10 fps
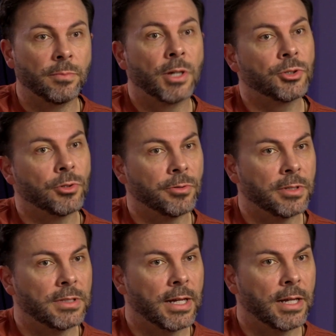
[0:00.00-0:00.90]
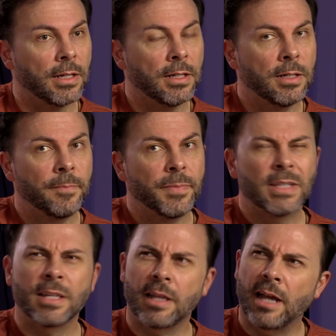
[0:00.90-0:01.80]
much earlier in the day?
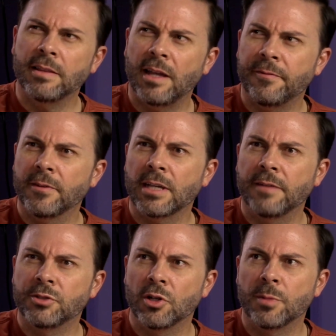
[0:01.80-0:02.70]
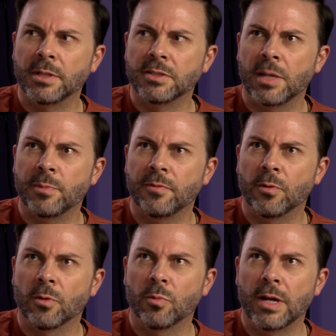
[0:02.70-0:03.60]
Because I feel like I've shown up on set
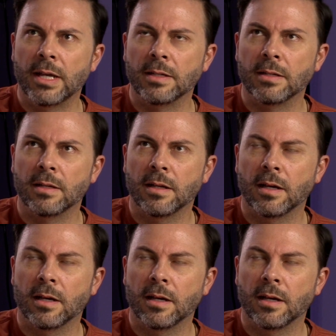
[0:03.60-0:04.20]
before when